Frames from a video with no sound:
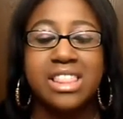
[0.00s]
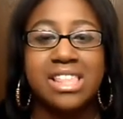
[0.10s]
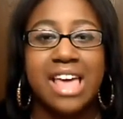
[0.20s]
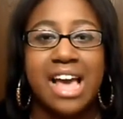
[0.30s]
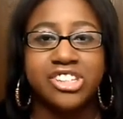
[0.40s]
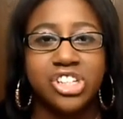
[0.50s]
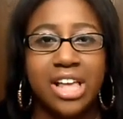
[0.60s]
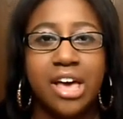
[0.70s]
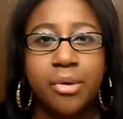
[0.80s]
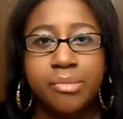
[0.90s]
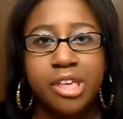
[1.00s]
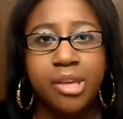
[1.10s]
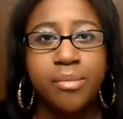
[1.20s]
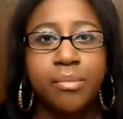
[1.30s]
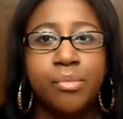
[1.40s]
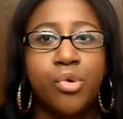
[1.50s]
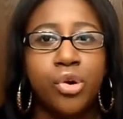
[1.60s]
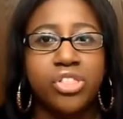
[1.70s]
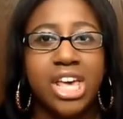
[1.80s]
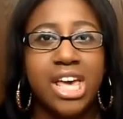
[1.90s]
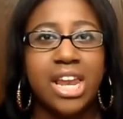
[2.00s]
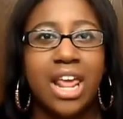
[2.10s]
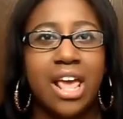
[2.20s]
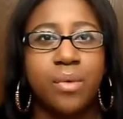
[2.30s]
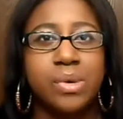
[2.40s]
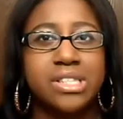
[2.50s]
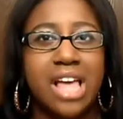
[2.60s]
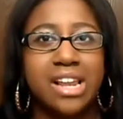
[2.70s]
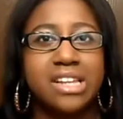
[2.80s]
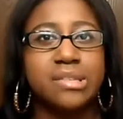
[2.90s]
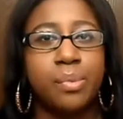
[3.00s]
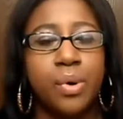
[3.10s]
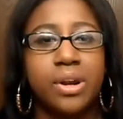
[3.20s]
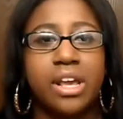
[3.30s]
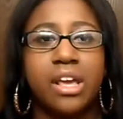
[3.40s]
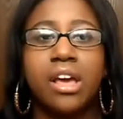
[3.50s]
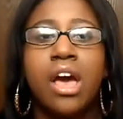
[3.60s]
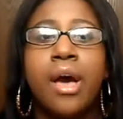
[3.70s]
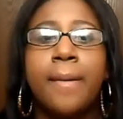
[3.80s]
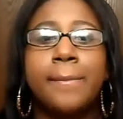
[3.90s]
I think that actually helped me more than it was like disappointing,